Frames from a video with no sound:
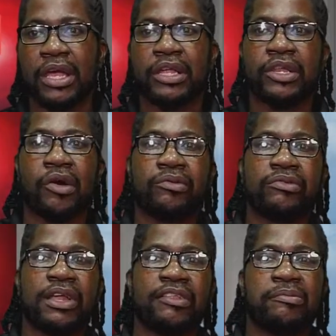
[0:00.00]
Now,
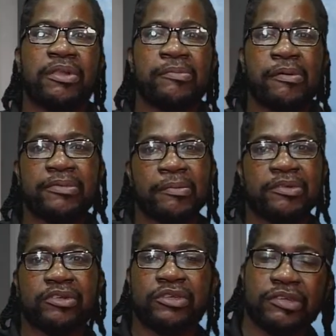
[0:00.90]
tonight's minimum
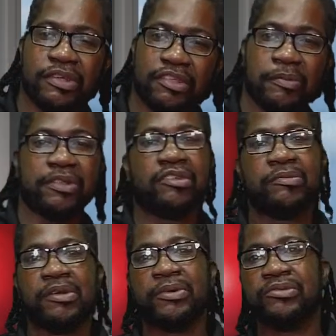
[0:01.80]
temperature is expected to
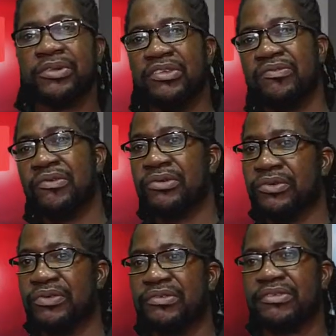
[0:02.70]
be about 24
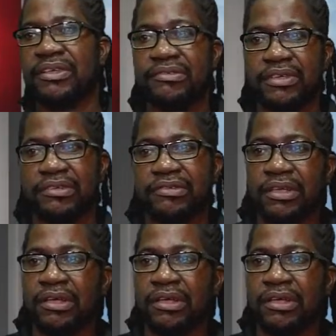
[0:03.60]
degrees Celsius.